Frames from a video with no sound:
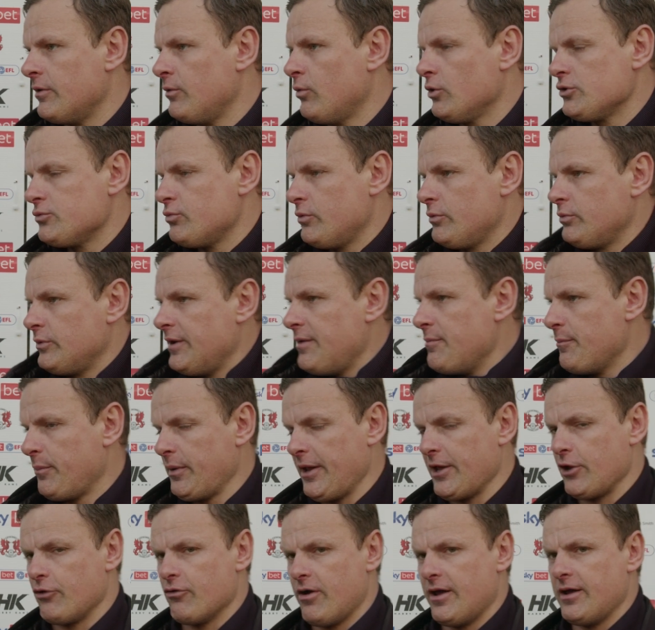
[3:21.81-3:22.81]
It was we didn't
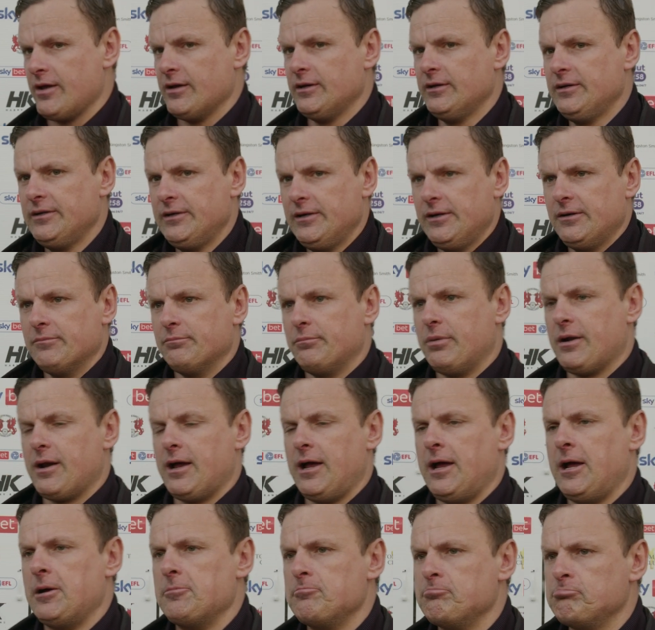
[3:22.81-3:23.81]
play great, but
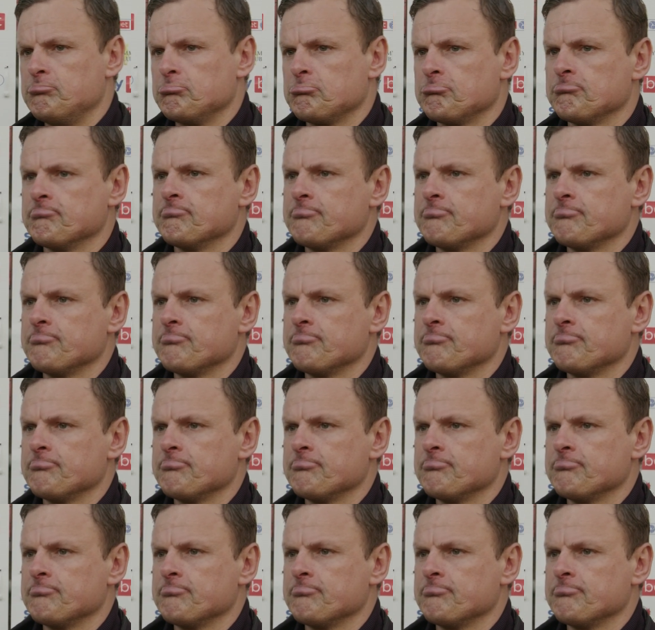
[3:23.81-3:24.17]
um,